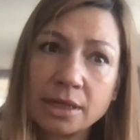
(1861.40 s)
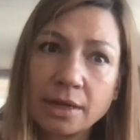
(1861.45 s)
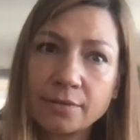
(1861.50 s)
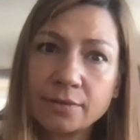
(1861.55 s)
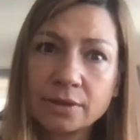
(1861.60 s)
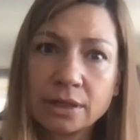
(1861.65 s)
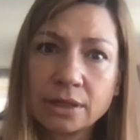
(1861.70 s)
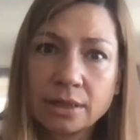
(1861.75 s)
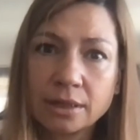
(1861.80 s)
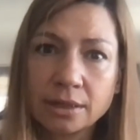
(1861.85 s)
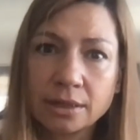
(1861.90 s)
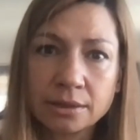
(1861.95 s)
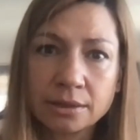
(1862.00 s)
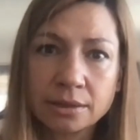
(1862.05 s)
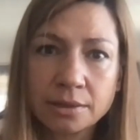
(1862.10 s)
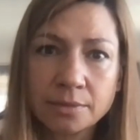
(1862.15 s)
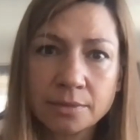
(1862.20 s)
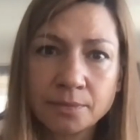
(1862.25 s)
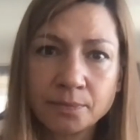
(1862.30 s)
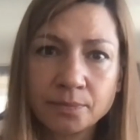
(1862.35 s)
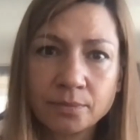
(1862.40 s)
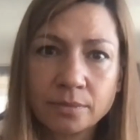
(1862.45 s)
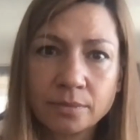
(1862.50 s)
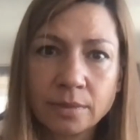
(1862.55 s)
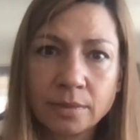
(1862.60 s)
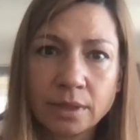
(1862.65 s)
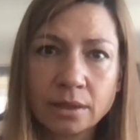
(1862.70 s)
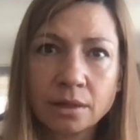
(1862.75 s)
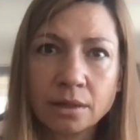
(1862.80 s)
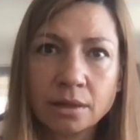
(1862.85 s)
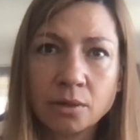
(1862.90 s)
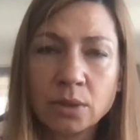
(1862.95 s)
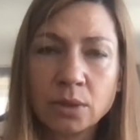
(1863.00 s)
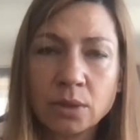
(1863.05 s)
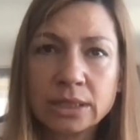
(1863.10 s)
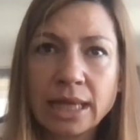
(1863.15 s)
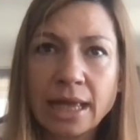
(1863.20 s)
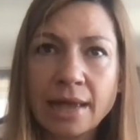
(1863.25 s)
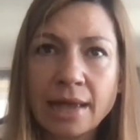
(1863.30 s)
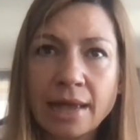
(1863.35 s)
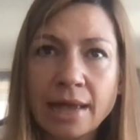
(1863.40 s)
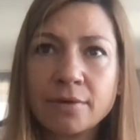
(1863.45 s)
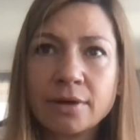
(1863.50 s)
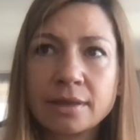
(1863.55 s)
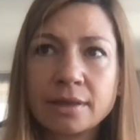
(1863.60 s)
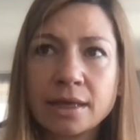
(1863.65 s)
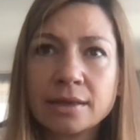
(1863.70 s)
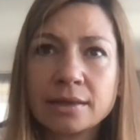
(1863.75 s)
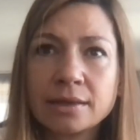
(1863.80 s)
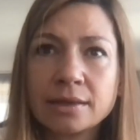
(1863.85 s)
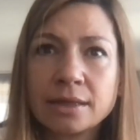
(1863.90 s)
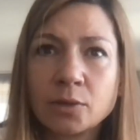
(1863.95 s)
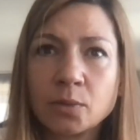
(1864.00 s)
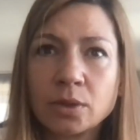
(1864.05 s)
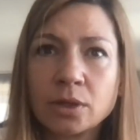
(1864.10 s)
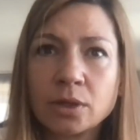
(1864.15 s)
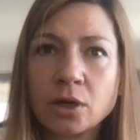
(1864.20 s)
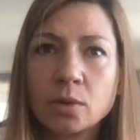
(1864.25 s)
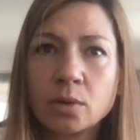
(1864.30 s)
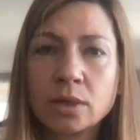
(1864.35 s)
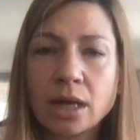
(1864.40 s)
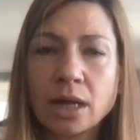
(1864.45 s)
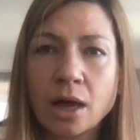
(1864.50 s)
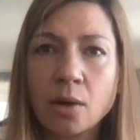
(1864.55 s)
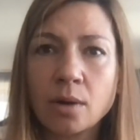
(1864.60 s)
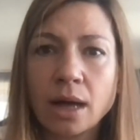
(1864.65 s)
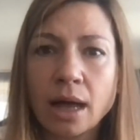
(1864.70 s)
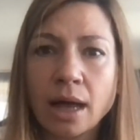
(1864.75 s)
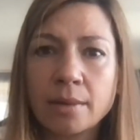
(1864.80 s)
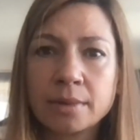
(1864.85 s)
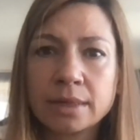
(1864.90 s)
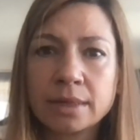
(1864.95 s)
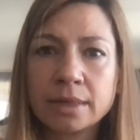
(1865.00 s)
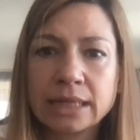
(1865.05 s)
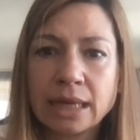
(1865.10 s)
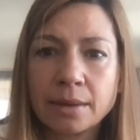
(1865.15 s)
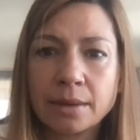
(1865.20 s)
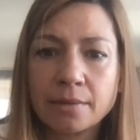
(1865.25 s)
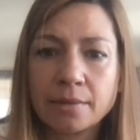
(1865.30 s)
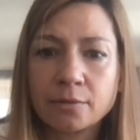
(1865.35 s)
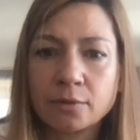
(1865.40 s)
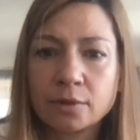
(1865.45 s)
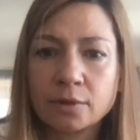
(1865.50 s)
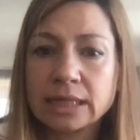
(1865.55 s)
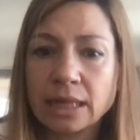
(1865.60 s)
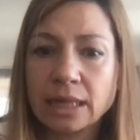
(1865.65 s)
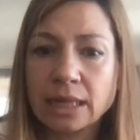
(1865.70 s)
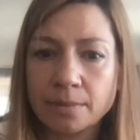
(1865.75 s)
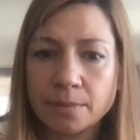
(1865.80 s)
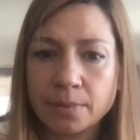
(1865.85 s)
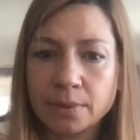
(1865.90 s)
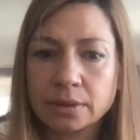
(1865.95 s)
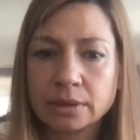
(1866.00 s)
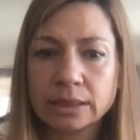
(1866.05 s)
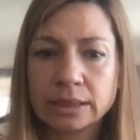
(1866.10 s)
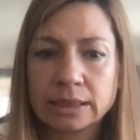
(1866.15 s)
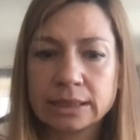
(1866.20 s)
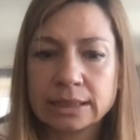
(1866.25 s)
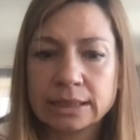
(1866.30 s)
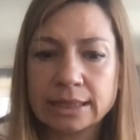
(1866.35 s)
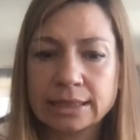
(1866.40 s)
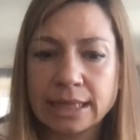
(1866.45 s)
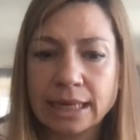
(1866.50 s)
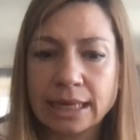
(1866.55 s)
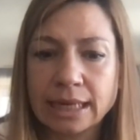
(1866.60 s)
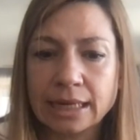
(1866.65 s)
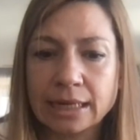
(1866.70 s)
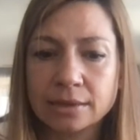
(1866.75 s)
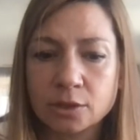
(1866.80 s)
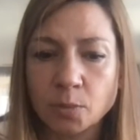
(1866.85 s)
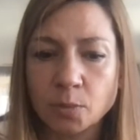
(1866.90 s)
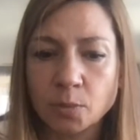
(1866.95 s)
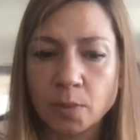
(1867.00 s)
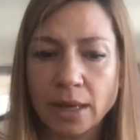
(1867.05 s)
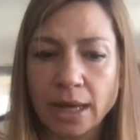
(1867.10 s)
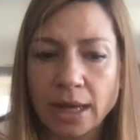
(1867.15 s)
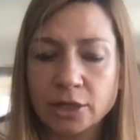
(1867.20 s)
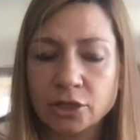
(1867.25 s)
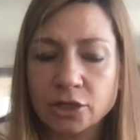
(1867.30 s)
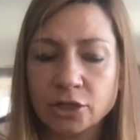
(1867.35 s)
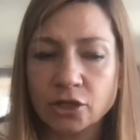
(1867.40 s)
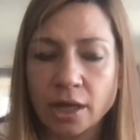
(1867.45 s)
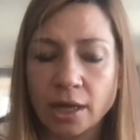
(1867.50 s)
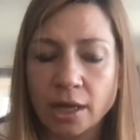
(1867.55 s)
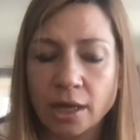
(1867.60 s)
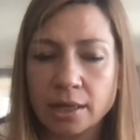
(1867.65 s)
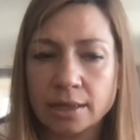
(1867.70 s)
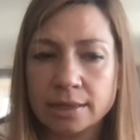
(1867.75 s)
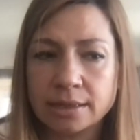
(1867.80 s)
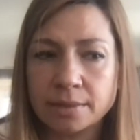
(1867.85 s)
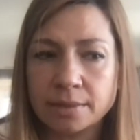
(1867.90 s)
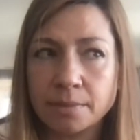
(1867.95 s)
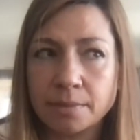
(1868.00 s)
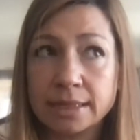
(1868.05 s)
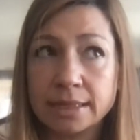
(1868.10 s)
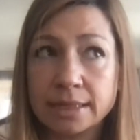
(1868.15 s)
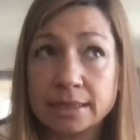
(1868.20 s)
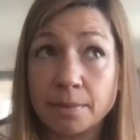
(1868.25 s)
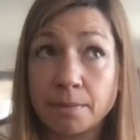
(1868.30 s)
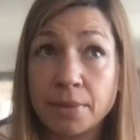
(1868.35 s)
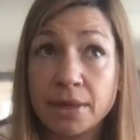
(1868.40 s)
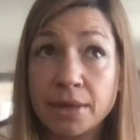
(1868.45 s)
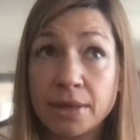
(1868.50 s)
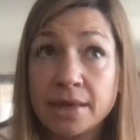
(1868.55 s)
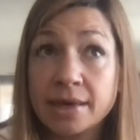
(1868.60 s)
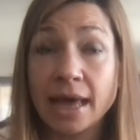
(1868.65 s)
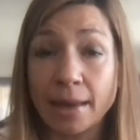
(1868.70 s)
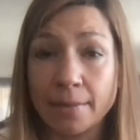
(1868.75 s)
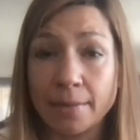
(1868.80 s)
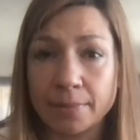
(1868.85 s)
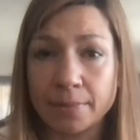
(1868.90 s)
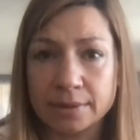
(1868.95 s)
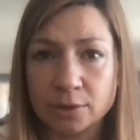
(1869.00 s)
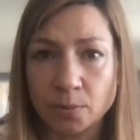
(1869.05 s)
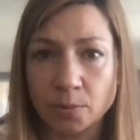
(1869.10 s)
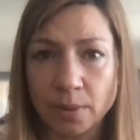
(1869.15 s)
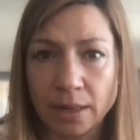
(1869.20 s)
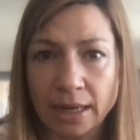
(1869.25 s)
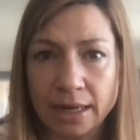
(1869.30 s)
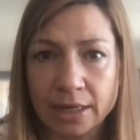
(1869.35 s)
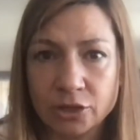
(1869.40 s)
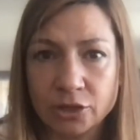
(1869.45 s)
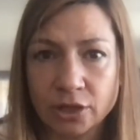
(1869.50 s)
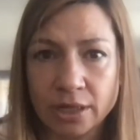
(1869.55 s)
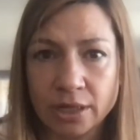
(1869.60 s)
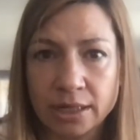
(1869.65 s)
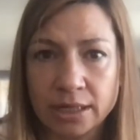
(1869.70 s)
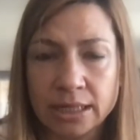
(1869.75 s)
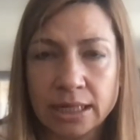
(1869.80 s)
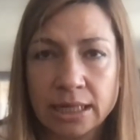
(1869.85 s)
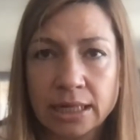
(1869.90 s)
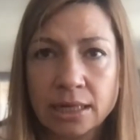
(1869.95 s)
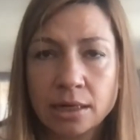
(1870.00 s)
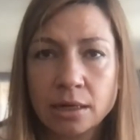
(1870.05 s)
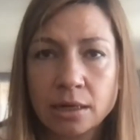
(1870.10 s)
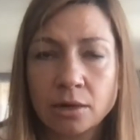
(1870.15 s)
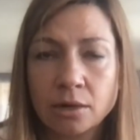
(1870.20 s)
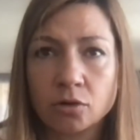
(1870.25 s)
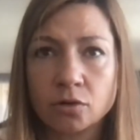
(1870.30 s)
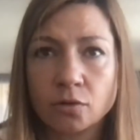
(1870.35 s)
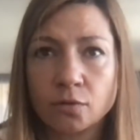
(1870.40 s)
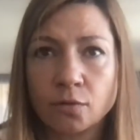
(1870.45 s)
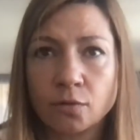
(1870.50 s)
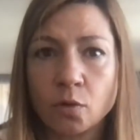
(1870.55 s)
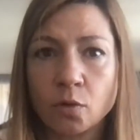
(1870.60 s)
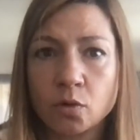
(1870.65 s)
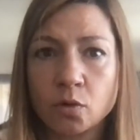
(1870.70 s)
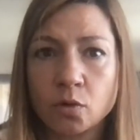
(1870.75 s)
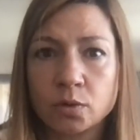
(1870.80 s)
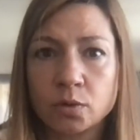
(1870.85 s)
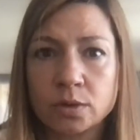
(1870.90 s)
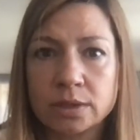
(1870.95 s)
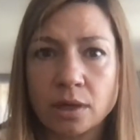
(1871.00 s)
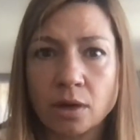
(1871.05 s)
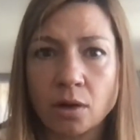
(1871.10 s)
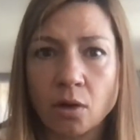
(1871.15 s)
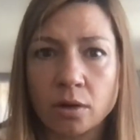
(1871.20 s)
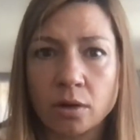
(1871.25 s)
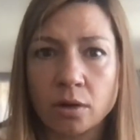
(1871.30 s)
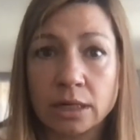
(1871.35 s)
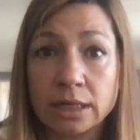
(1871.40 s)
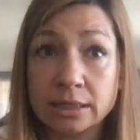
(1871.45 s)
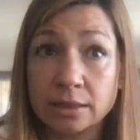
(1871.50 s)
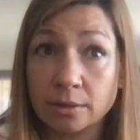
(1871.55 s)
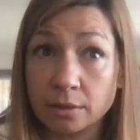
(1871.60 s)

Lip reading: definitely. With everything that we go now, for example, it's exactly in the supply chain. It's a big gap in supply chain on the focus on